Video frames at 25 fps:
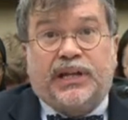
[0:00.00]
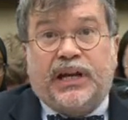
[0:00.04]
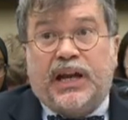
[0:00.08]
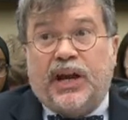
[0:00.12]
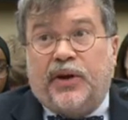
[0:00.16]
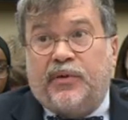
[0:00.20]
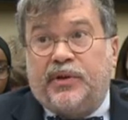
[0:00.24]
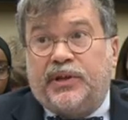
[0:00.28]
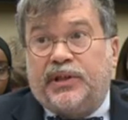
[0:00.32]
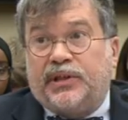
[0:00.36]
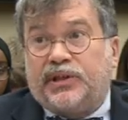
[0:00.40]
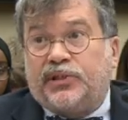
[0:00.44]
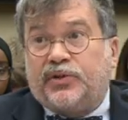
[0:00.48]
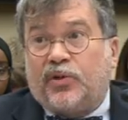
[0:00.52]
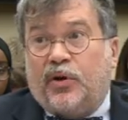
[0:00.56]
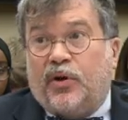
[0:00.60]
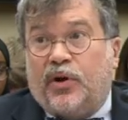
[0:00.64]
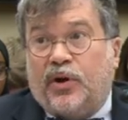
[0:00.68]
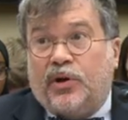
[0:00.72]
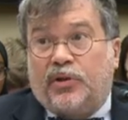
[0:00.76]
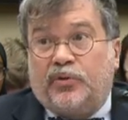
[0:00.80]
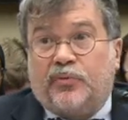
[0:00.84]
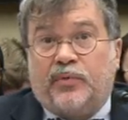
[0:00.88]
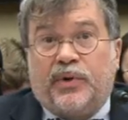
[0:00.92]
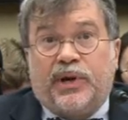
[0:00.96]
carry this
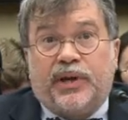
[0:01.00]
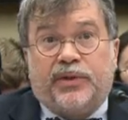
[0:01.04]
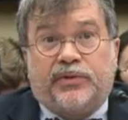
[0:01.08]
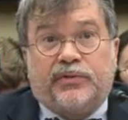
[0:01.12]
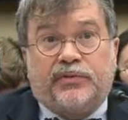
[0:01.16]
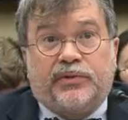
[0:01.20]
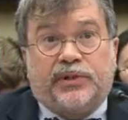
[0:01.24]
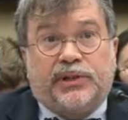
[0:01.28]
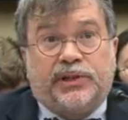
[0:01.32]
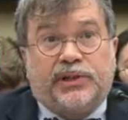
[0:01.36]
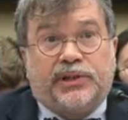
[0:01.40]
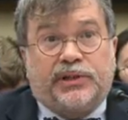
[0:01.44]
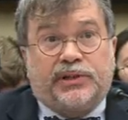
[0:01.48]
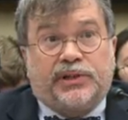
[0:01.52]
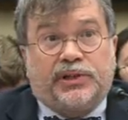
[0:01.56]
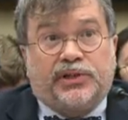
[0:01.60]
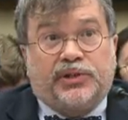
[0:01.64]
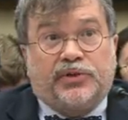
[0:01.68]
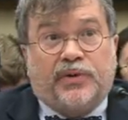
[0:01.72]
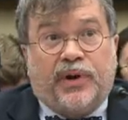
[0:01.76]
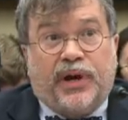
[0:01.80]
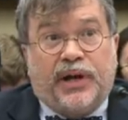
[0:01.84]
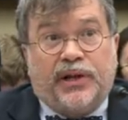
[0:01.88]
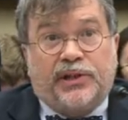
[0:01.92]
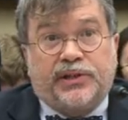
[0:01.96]
all the way through clinical
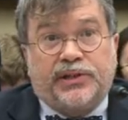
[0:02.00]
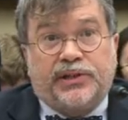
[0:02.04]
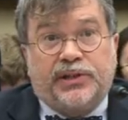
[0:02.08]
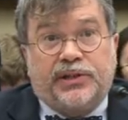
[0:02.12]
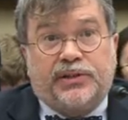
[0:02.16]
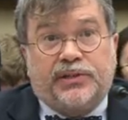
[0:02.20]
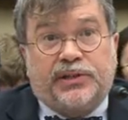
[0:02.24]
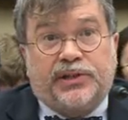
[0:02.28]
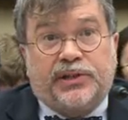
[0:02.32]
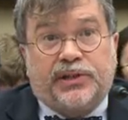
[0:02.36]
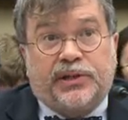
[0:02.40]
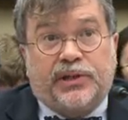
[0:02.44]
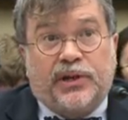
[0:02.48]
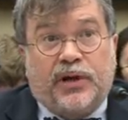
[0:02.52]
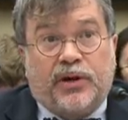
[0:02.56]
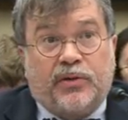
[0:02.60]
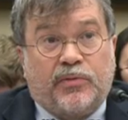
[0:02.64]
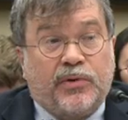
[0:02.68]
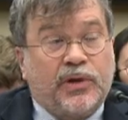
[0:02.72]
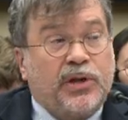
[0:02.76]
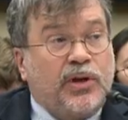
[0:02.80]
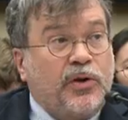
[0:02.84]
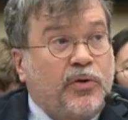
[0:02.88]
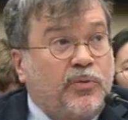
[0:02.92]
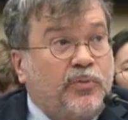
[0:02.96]
trials years ago,
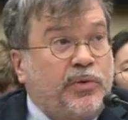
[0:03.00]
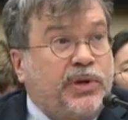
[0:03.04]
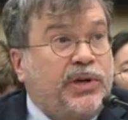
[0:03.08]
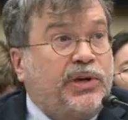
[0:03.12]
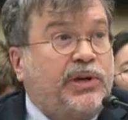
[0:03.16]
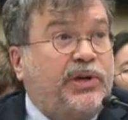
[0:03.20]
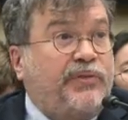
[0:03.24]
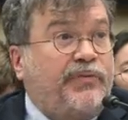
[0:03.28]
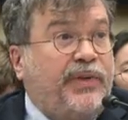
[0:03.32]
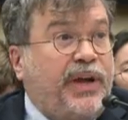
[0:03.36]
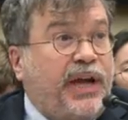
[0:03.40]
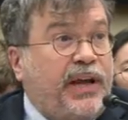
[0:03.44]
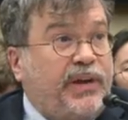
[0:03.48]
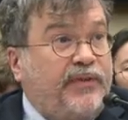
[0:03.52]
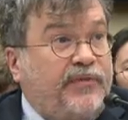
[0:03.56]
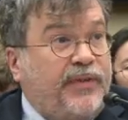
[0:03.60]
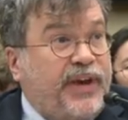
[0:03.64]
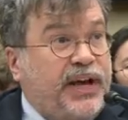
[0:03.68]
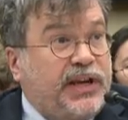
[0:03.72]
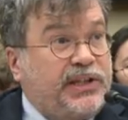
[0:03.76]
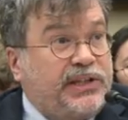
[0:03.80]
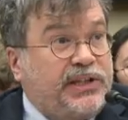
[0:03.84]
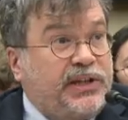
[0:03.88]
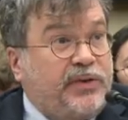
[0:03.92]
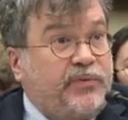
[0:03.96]
we could have had a
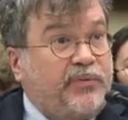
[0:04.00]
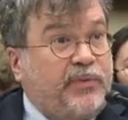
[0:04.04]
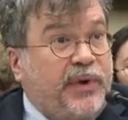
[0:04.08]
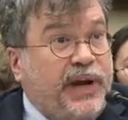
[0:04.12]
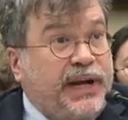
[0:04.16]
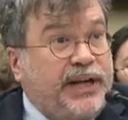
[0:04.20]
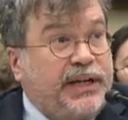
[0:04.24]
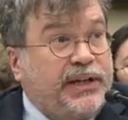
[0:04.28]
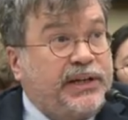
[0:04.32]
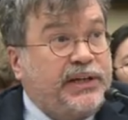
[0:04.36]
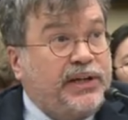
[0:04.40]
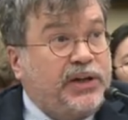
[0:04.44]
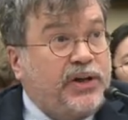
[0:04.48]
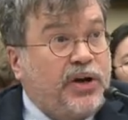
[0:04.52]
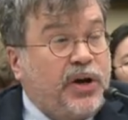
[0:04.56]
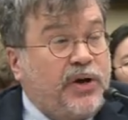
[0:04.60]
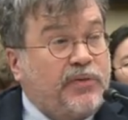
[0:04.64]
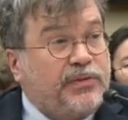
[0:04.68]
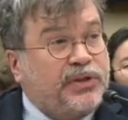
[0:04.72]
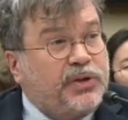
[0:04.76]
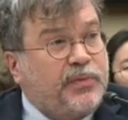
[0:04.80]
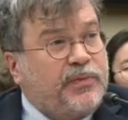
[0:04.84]
vaccine ready to go.